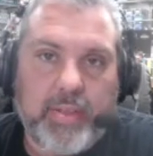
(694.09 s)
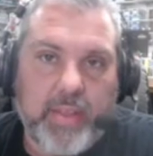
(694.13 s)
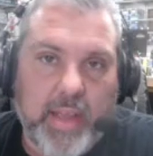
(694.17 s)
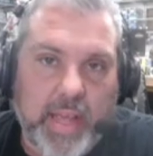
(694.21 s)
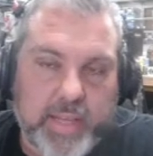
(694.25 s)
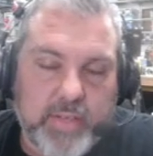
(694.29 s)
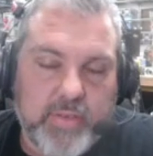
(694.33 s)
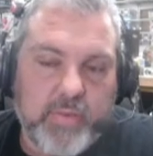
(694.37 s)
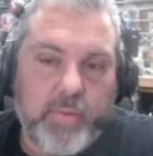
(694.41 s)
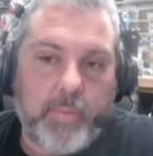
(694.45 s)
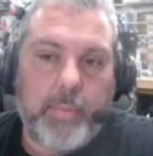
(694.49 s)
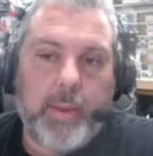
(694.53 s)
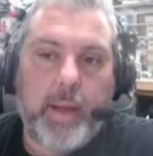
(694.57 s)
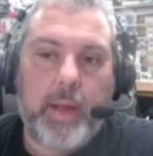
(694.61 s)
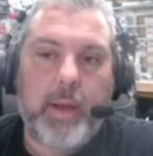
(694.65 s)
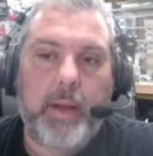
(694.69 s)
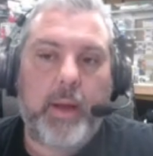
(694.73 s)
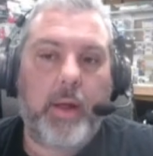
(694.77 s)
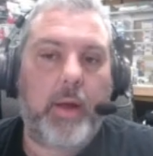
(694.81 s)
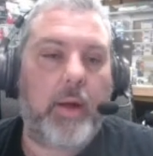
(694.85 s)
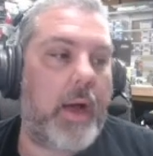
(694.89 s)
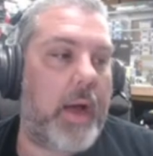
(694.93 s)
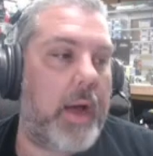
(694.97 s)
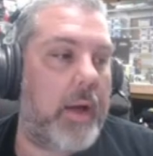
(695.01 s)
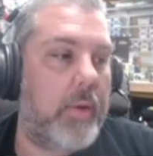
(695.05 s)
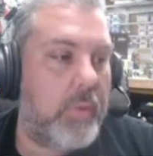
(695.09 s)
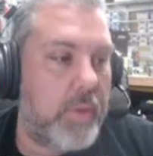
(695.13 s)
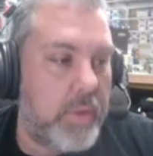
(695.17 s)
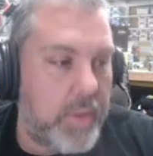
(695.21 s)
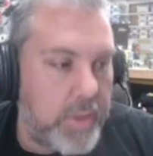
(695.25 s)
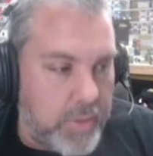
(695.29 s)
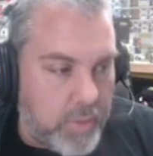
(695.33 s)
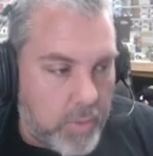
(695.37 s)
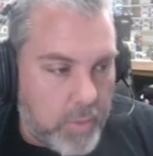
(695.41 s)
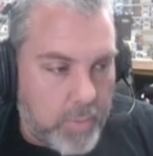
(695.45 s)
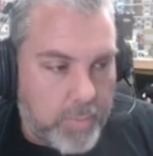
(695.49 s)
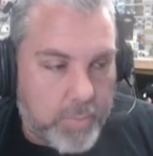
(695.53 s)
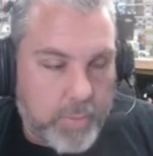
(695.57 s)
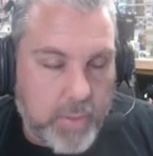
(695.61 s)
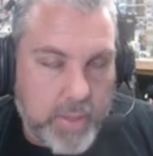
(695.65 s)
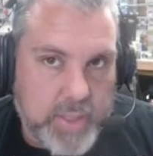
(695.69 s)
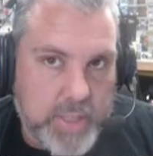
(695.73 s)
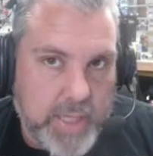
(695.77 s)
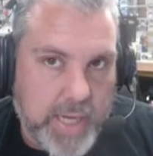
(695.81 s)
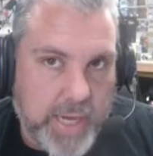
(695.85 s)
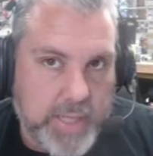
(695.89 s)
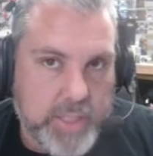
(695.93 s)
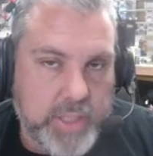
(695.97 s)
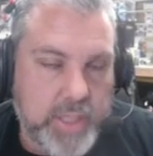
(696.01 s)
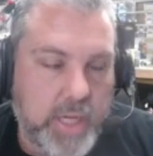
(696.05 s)
Thanks for being here. I really do
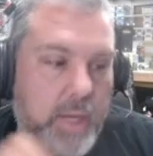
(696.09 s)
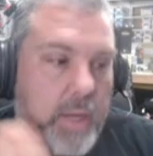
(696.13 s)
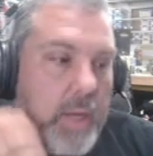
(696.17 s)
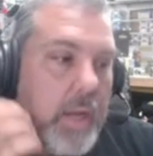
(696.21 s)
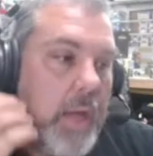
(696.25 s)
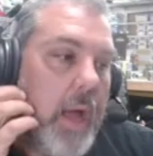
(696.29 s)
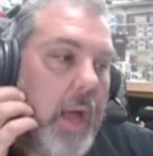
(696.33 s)
appreciate you.